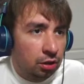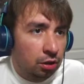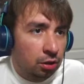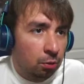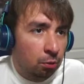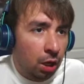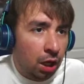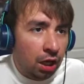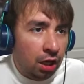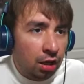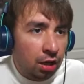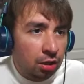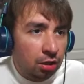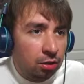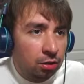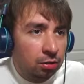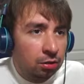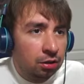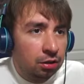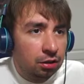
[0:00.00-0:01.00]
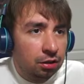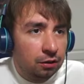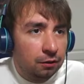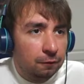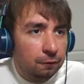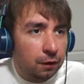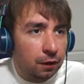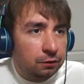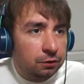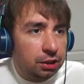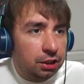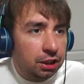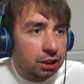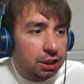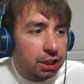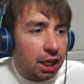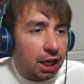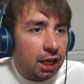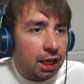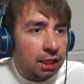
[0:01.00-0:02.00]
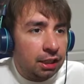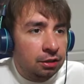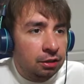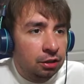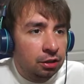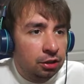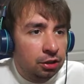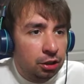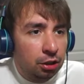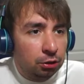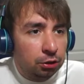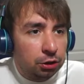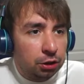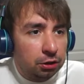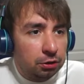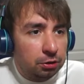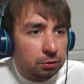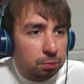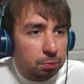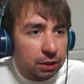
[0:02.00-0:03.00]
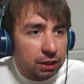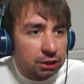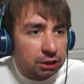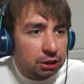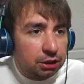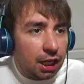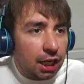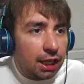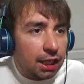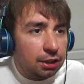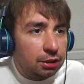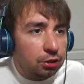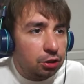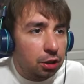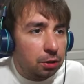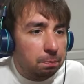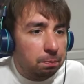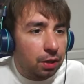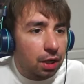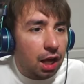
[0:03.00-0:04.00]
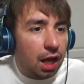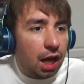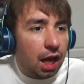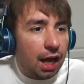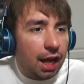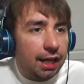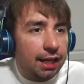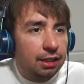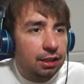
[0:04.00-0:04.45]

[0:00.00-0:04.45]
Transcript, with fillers: Woo! 50 again. You should be saying goodbye.